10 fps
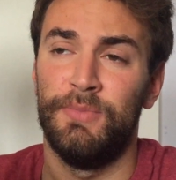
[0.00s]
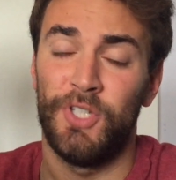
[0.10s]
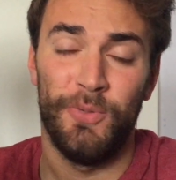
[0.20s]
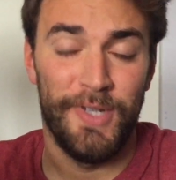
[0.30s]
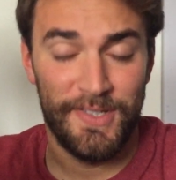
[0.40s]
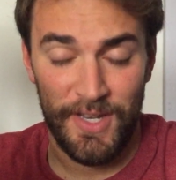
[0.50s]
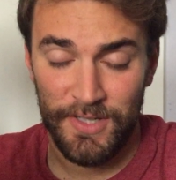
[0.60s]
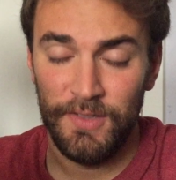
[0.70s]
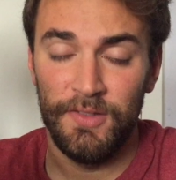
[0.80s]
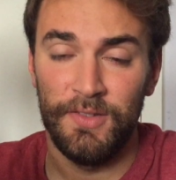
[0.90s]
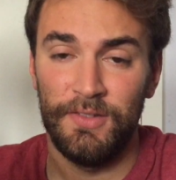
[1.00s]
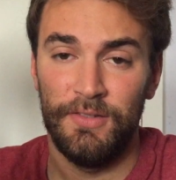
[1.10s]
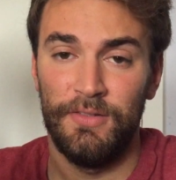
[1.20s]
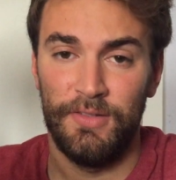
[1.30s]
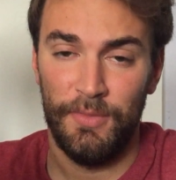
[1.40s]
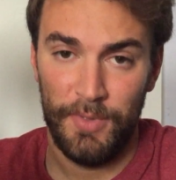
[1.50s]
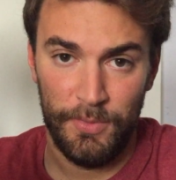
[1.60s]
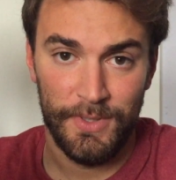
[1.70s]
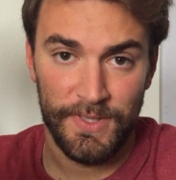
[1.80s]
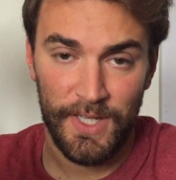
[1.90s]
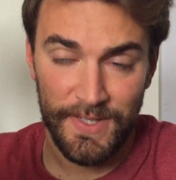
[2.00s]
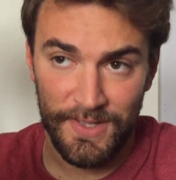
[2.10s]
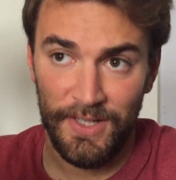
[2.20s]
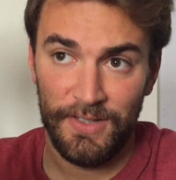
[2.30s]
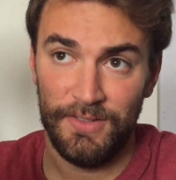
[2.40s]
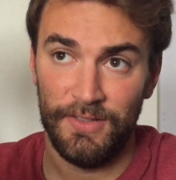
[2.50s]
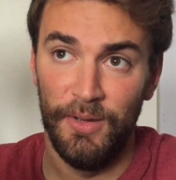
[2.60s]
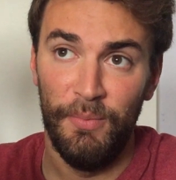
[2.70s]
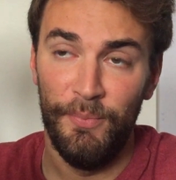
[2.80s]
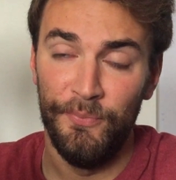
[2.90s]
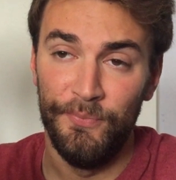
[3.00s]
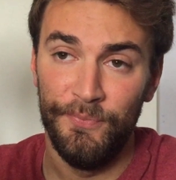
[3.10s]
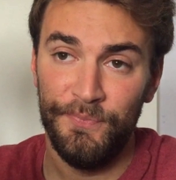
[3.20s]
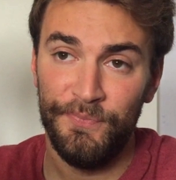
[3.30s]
so many sessions. Some people just get 6, and